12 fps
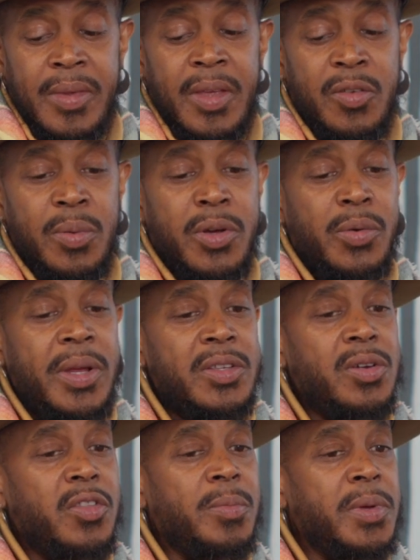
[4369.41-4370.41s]
It's what creates
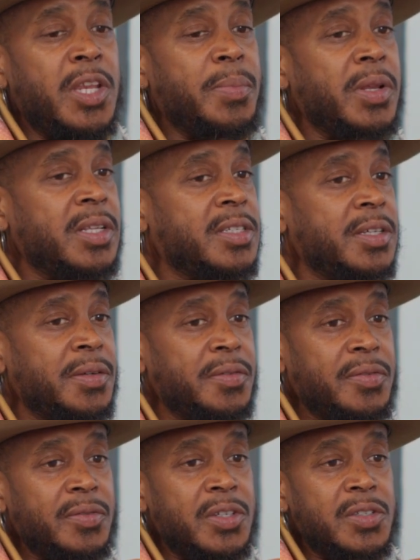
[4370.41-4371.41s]
all the manipulative,
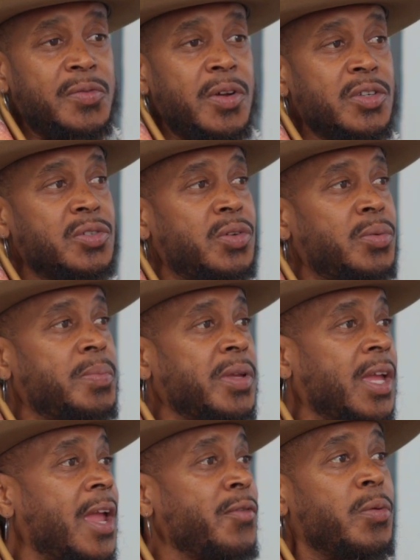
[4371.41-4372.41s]
dysfunctional
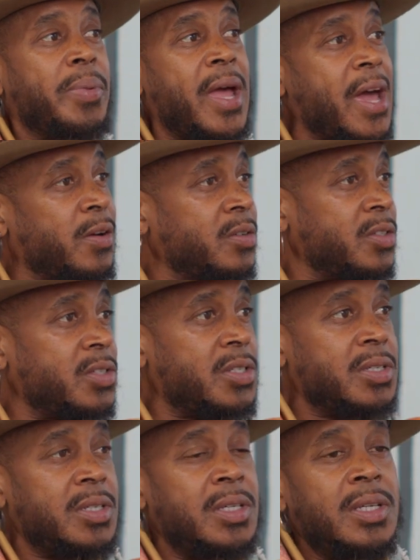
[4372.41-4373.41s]
behavioral patterns
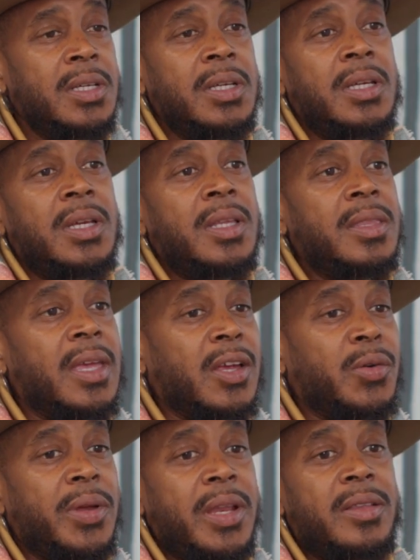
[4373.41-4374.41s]
that
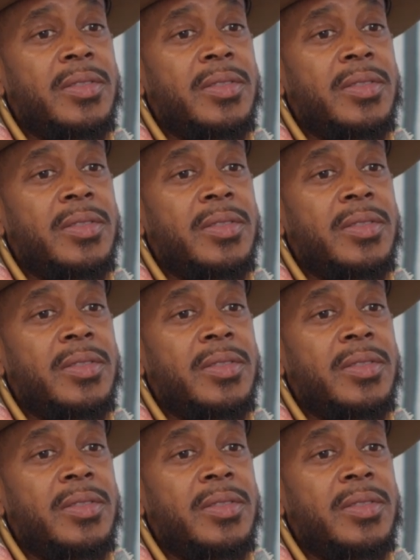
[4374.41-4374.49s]
create